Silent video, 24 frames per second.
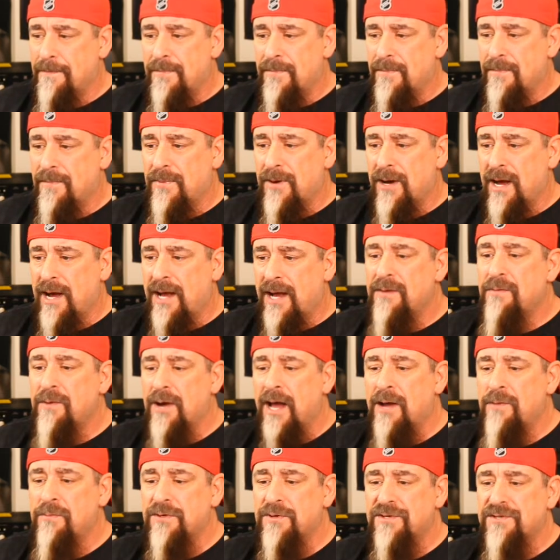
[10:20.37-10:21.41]
I
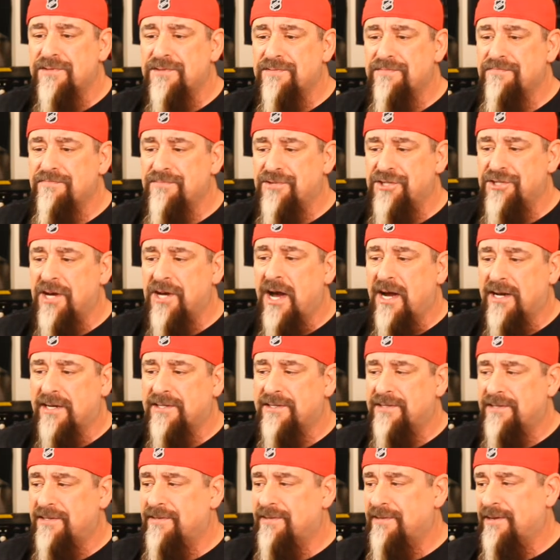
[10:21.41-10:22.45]
was shocked
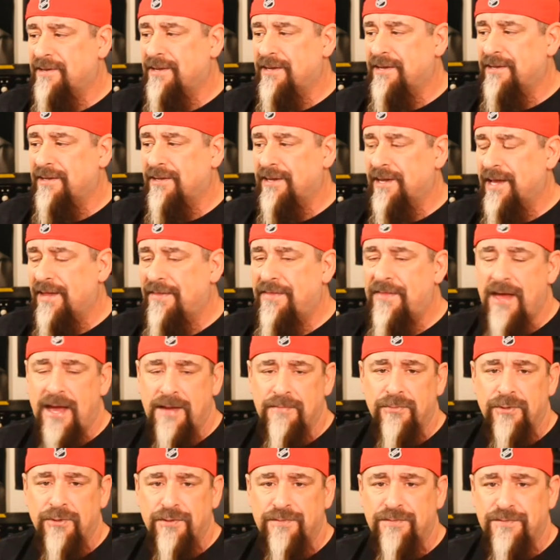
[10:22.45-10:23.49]
at that
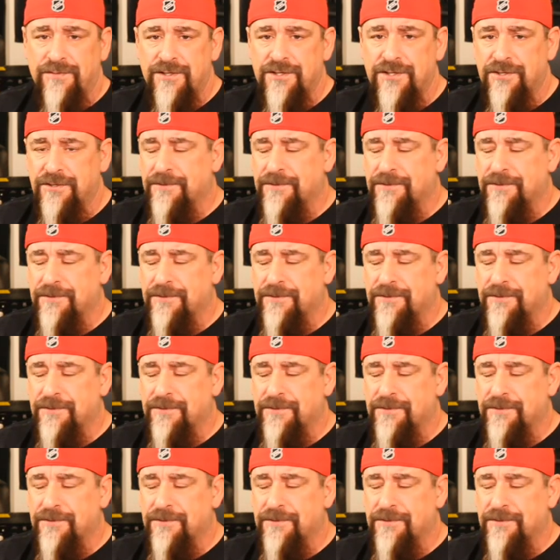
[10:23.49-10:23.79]
move too.